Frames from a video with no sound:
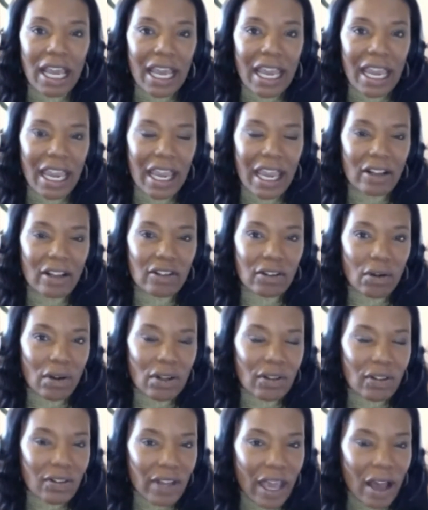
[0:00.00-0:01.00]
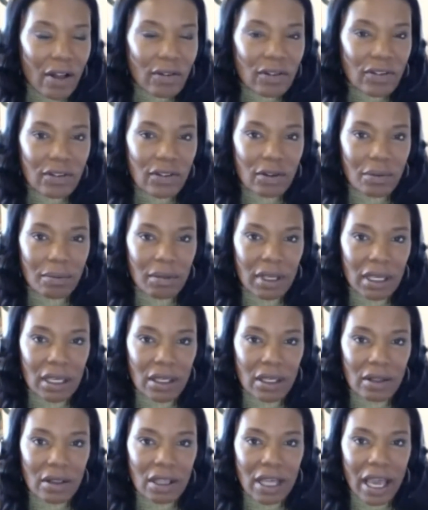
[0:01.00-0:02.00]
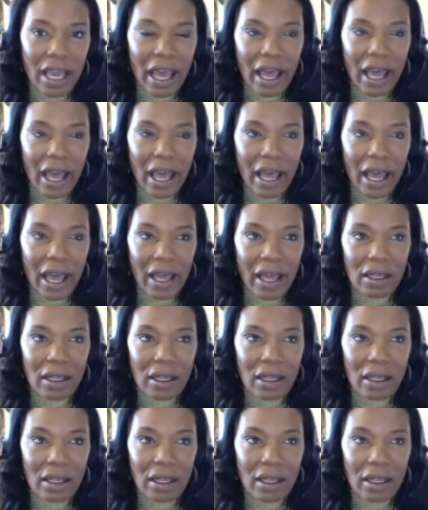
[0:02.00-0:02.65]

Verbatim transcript: And so it sounds to me that